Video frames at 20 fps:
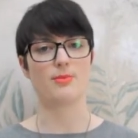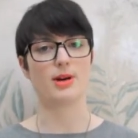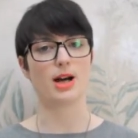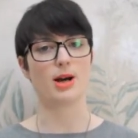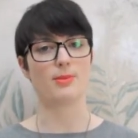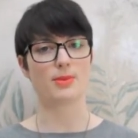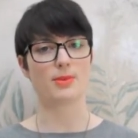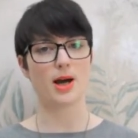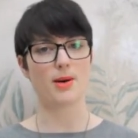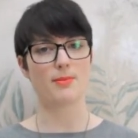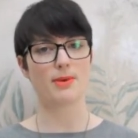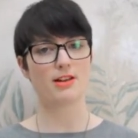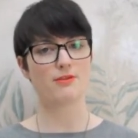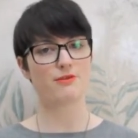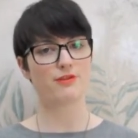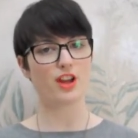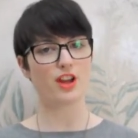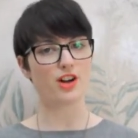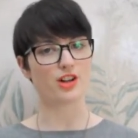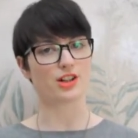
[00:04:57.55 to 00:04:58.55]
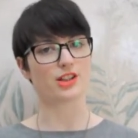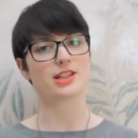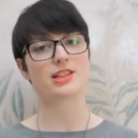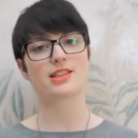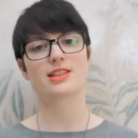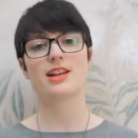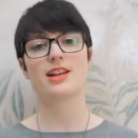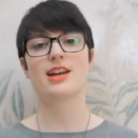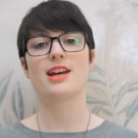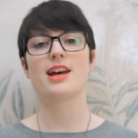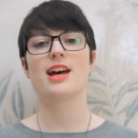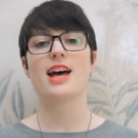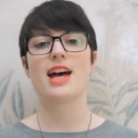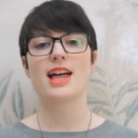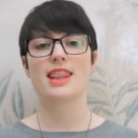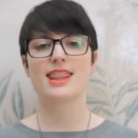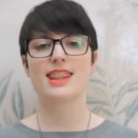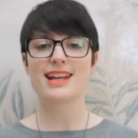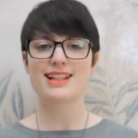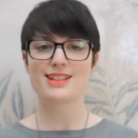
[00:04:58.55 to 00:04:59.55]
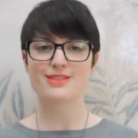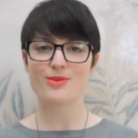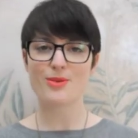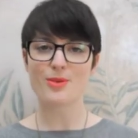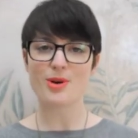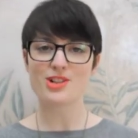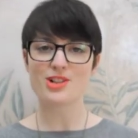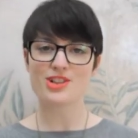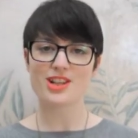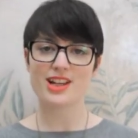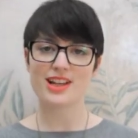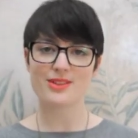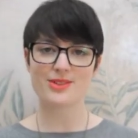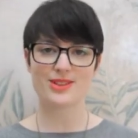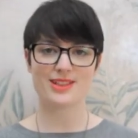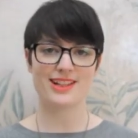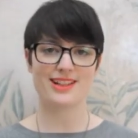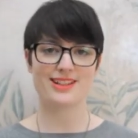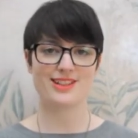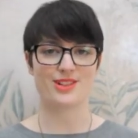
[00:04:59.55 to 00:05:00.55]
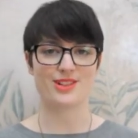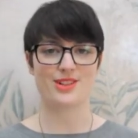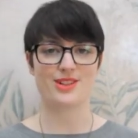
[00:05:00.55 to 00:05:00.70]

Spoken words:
upcoming vlogs. Thanks for watching, I'll see you